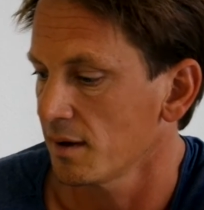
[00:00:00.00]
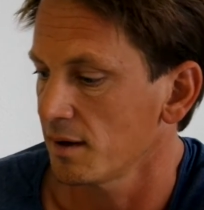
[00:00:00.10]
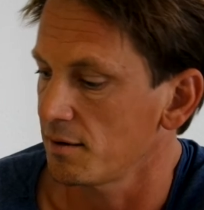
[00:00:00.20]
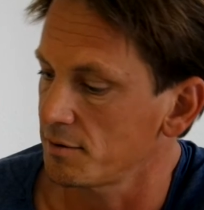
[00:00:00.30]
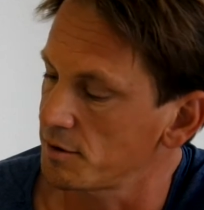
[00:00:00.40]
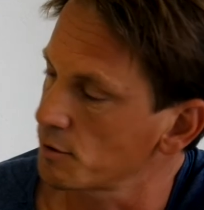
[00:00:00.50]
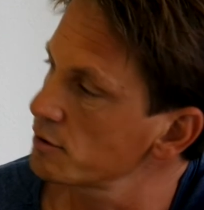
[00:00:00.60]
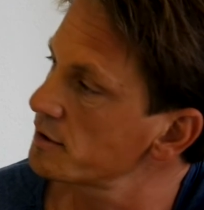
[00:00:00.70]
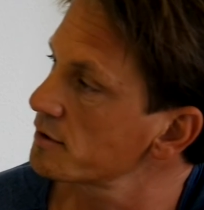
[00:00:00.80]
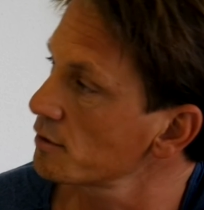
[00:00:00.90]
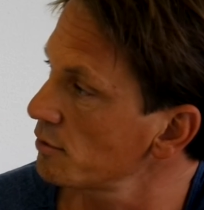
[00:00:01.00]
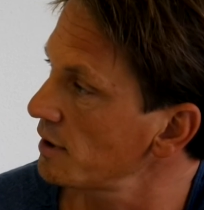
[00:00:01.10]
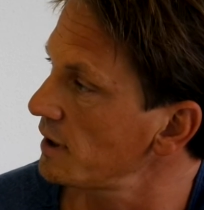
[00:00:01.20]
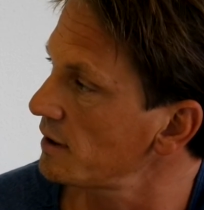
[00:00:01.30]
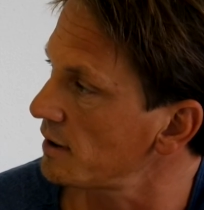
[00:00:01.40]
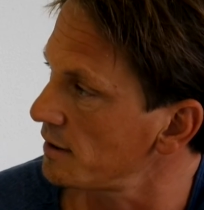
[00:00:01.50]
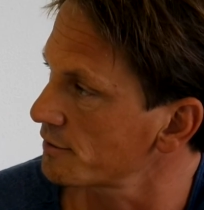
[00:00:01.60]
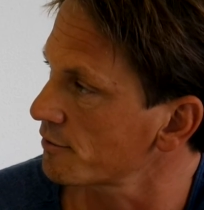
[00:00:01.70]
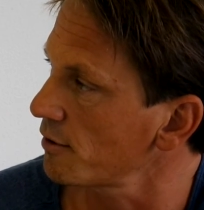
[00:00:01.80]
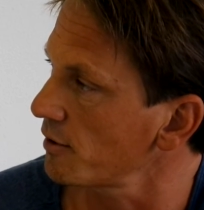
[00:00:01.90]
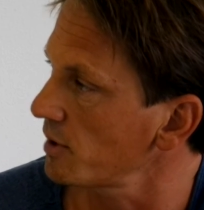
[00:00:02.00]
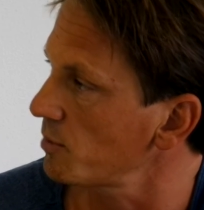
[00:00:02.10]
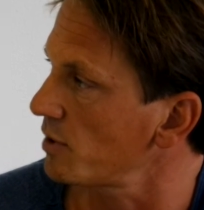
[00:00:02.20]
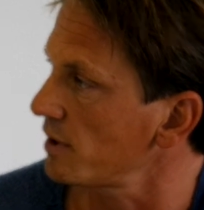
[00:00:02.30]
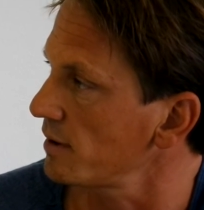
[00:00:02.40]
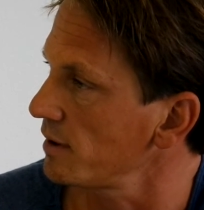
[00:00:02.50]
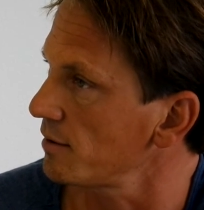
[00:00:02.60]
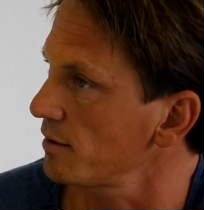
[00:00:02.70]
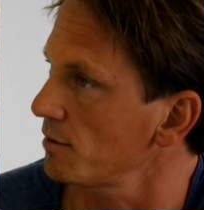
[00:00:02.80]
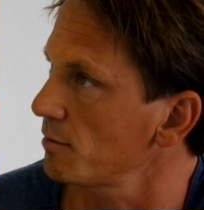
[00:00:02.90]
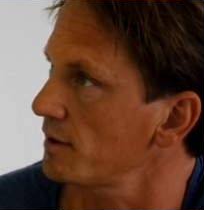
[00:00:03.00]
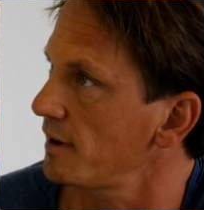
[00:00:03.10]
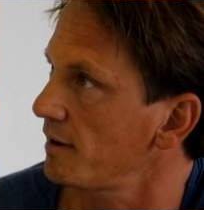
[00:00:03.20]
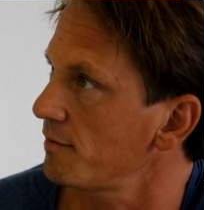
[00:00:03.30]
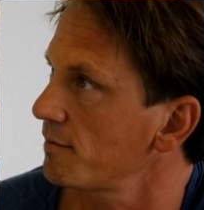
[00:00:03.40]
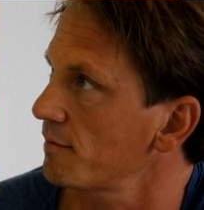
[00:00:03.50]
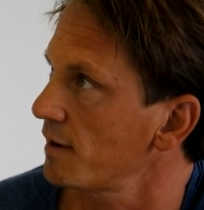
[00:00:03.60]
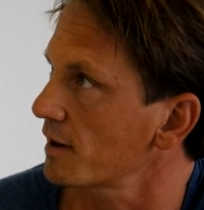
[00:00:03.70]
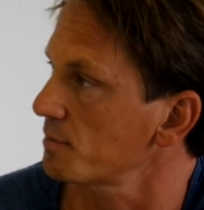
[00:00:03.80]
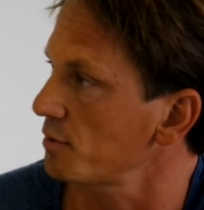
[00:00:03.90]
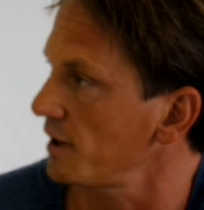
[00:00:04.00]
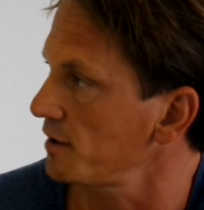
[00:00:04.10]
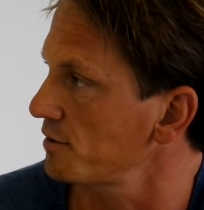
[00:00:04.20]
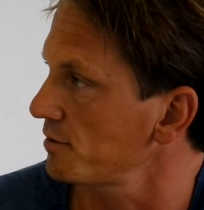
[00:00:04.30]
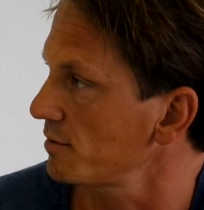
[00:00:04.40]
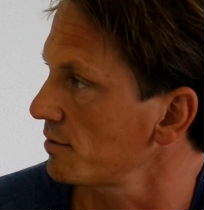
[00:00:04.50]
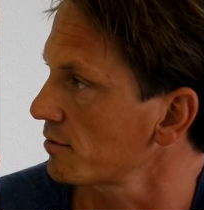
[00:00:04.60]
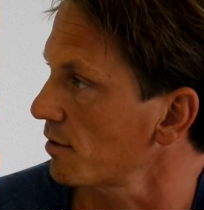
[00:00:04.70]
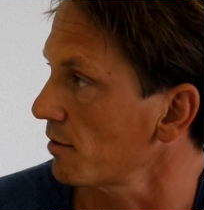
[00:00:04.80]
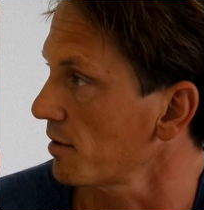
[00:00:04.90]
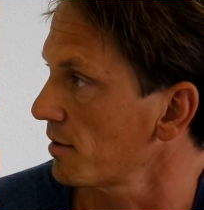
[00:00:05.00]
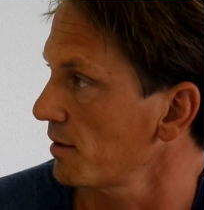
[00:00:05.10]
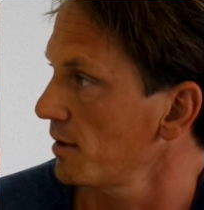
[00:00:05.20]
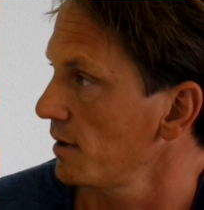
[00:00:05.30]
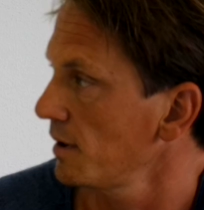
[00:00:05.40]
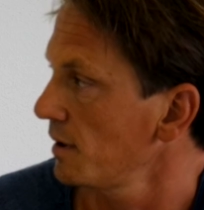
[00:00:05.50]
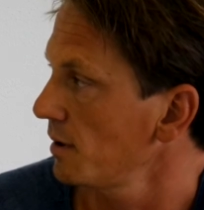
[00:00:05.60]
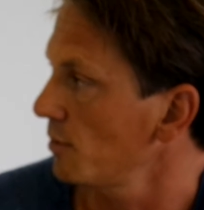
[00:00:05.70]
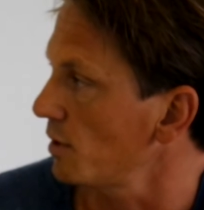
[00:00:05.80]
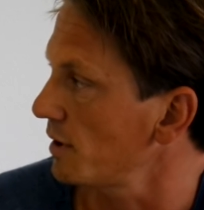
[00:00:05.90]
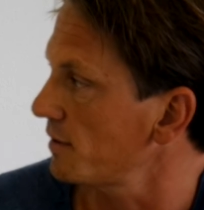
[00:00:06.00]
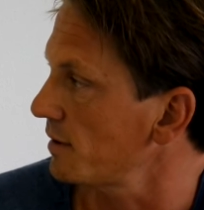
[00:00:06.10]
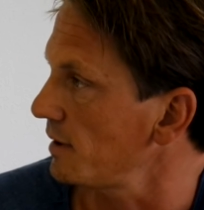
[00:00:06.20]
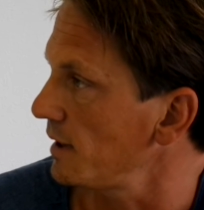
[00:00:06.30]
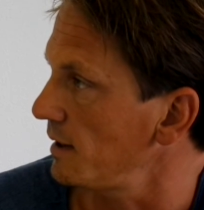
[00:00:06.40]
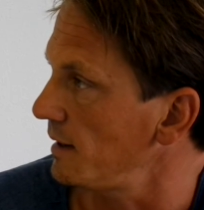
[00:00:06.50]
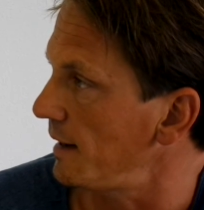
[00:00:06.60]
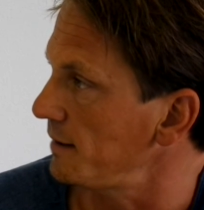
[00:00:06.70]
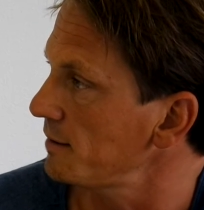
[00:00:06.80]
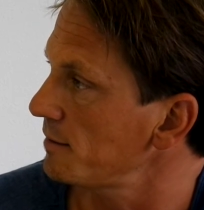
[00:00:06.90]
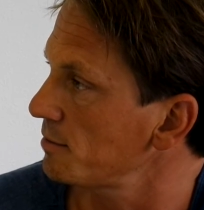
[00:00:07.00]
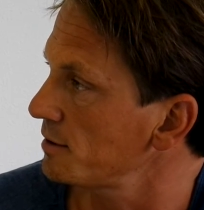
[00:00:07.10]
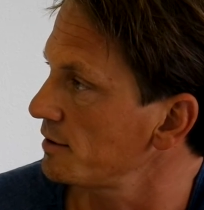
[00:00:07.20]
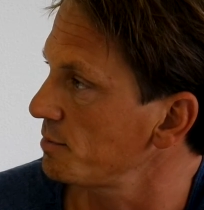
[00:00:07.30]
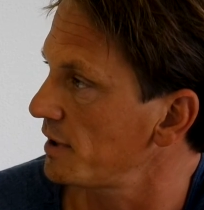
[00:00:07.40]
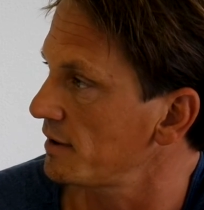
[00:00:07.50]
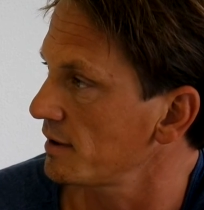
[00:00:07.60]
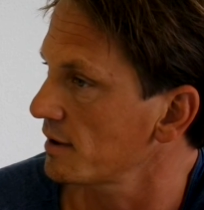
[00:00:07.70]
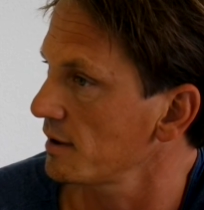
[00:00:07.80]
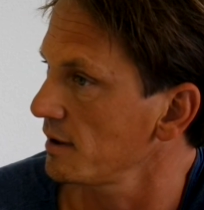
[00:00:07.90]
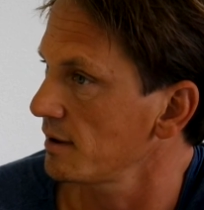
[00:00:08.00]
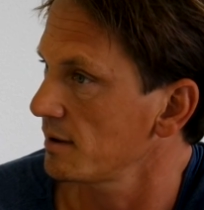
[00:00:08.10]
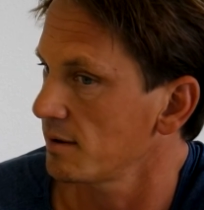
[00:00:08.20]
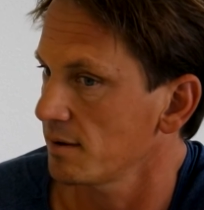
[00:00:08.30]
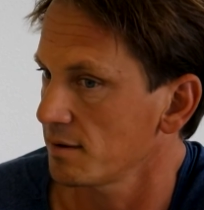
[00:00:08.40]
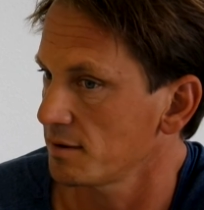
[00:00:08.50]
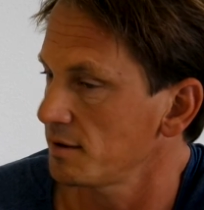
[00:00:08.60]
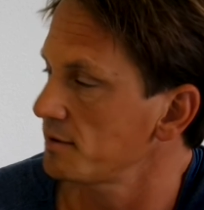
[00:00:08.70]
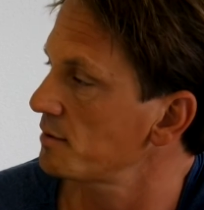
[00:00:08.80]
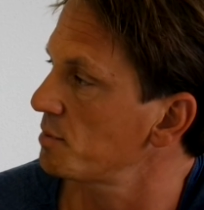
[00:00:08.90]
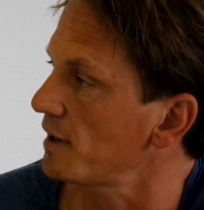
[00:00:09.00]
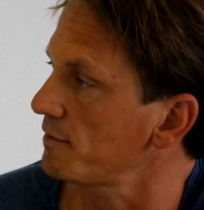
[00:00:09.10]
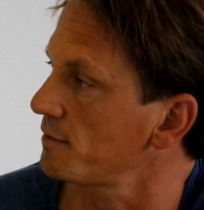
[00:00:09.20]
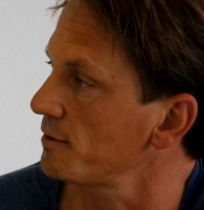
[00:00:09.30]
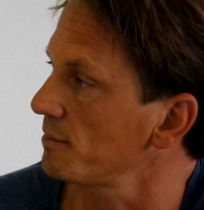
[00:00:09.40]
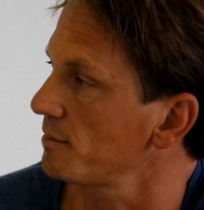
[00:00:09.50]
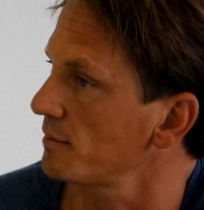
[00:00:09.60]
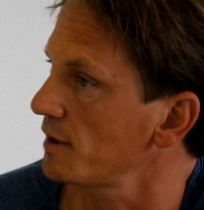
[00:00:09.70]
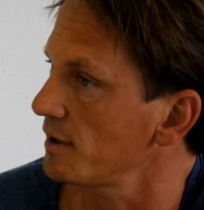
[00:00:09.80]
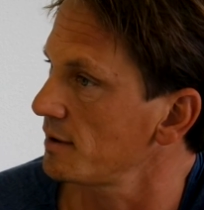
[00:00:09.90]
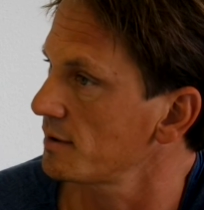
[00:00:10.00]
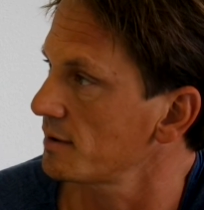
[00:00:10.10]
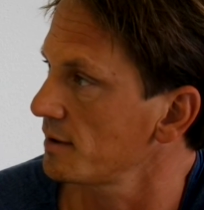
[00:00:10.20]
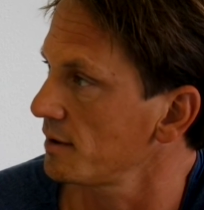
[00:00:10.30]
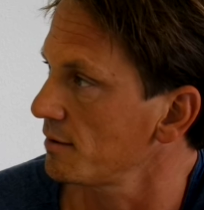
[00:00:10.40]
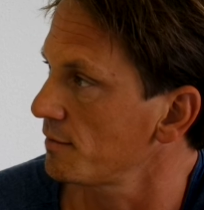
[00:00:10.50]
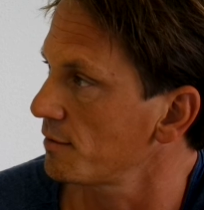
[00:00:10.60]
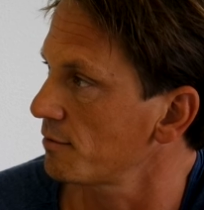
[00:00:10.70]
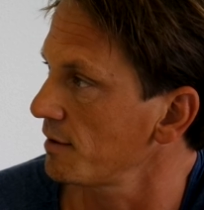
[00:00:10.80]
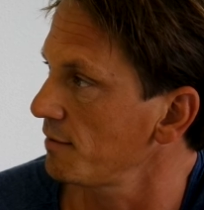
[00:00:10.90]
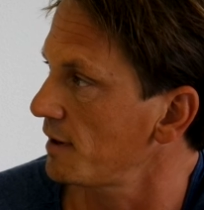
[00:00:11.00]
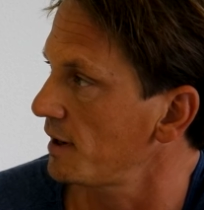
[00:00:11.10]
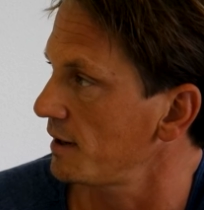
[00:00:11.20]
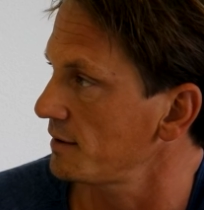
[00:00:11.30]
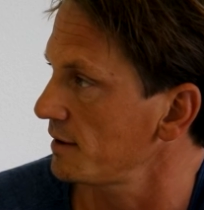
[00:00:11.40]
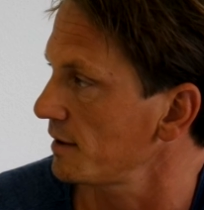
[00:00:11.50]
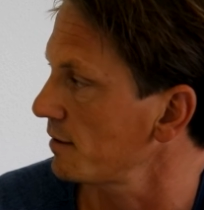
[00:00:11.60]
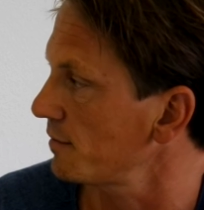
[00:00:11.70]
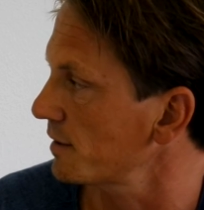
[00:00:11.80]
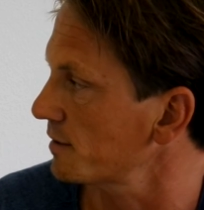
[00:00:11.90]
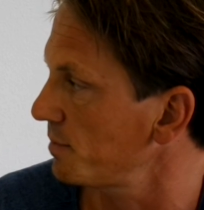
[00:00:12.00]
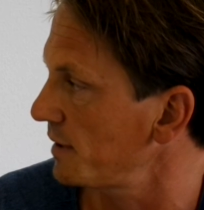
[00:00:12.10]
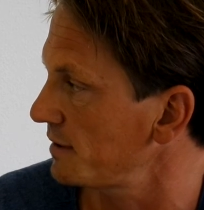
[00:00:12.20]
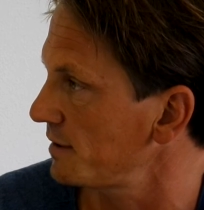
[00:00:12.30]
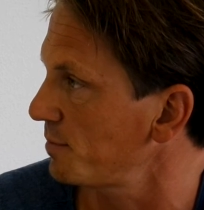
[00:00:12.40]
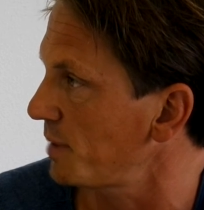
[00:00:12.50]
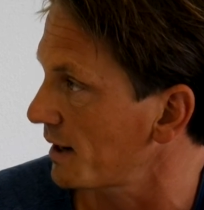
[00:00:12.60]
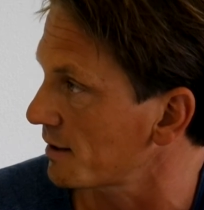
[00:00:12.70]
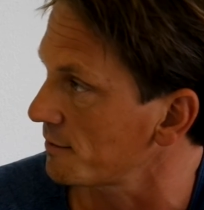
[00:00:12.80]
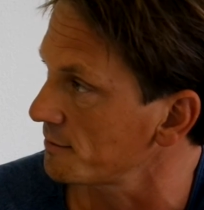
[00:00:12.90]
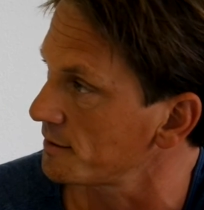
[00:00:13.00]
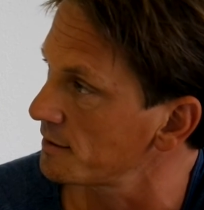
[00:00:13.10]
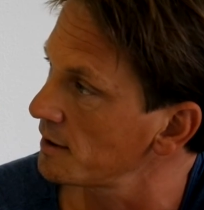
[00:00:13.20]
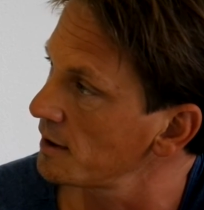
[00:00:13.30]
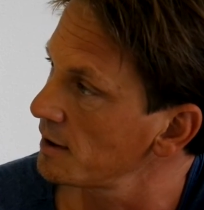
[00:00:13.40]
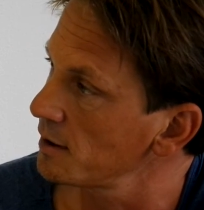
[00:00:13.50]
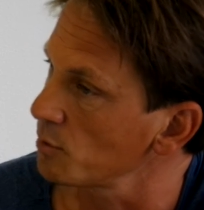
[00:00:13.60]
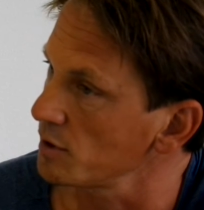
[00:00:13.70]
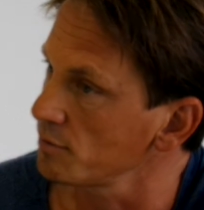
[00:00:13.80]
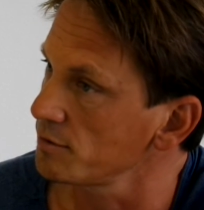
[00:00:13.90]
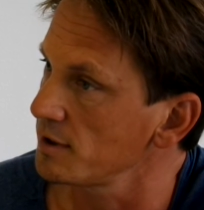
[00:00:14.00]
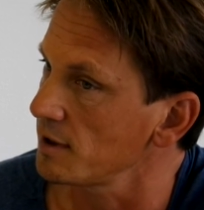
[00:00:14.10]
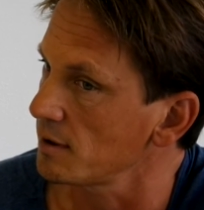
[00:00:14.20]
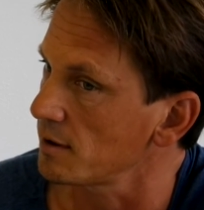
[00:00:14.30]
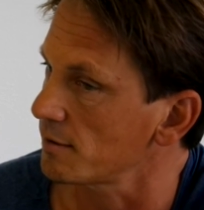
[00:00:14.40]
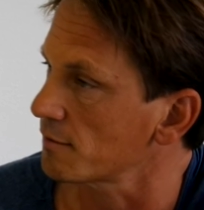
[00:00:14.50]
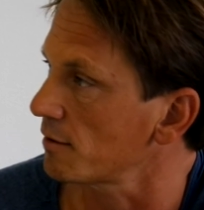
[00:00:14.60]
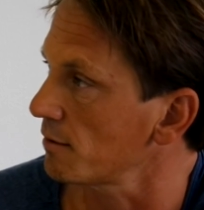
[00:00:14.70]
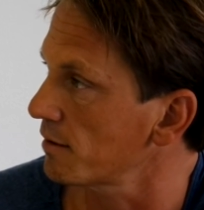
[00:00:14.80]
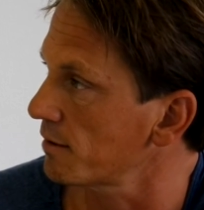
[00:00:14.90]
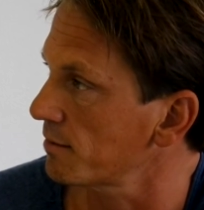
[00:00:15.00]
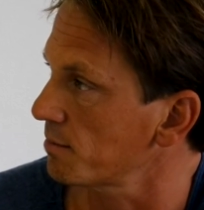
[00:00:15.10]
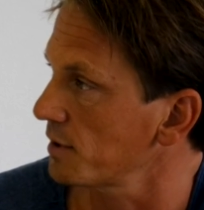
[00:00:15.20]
you know, it's a good story that is growing, but you know, you won't have exponential growth. Whereas in Lend, which is basically the sister platform that is, you know, for refinancing of expensive bank loans, we do see a lot of growth